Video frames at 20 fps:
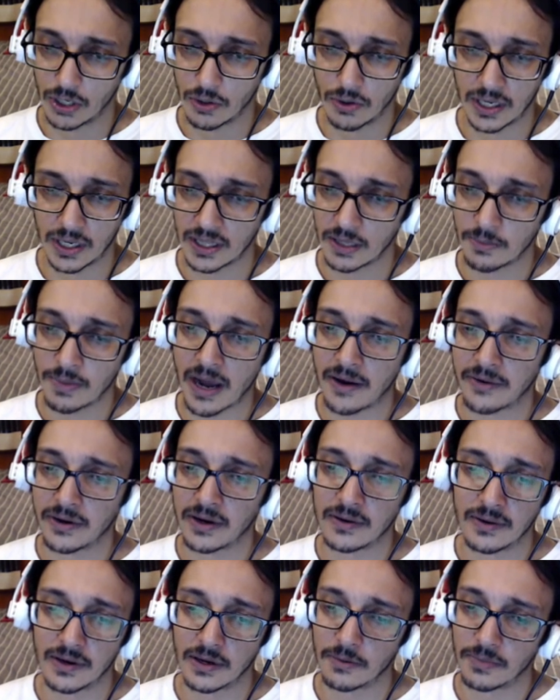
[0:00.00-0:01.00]
they just wouldn't do it in the
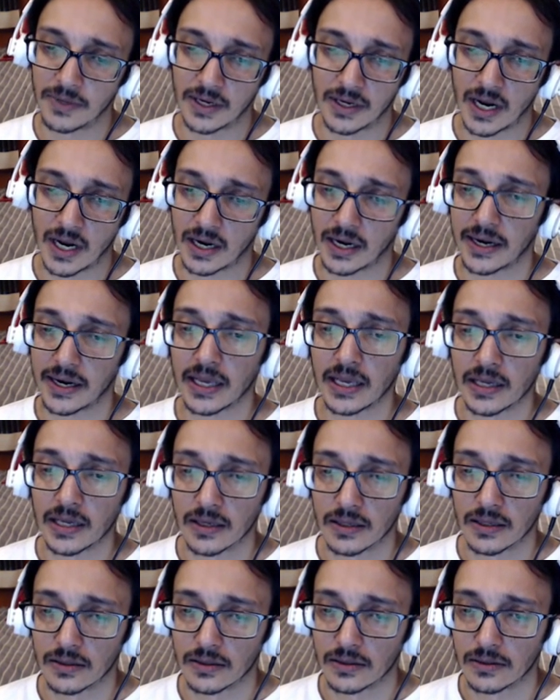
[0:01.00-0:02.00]
power and of the
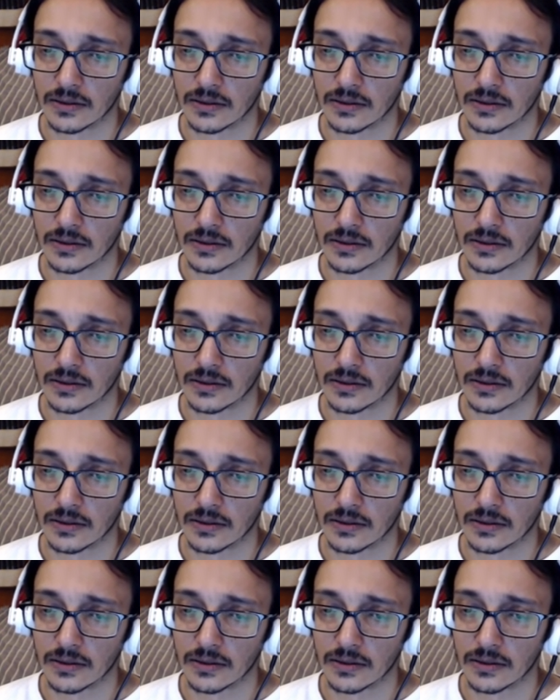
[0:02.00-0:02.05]
targeting